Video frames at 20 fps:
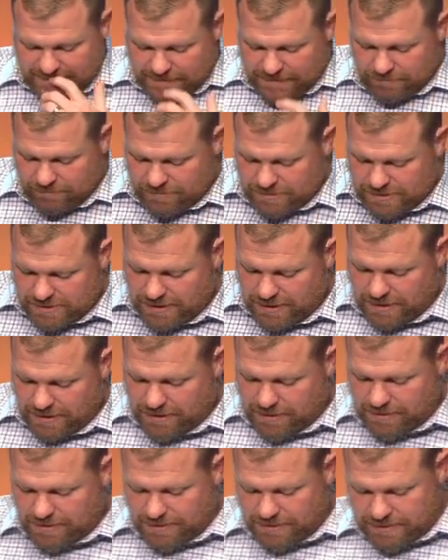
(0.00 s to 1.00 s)
It was
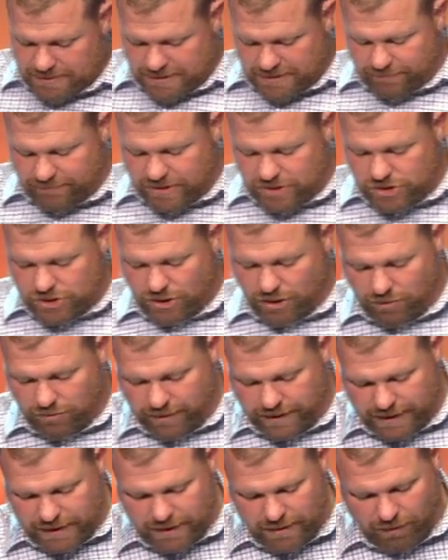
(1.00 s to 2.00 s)
the TV
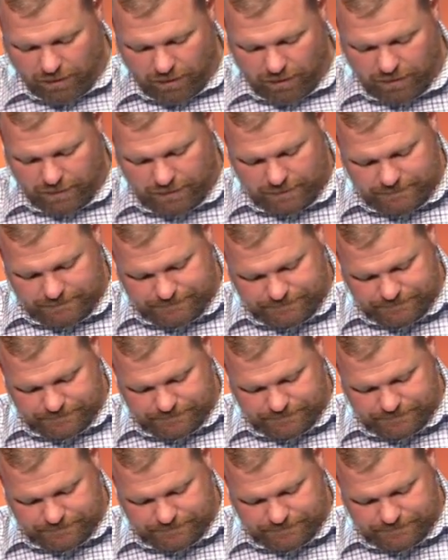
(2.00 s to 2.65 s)
show ER.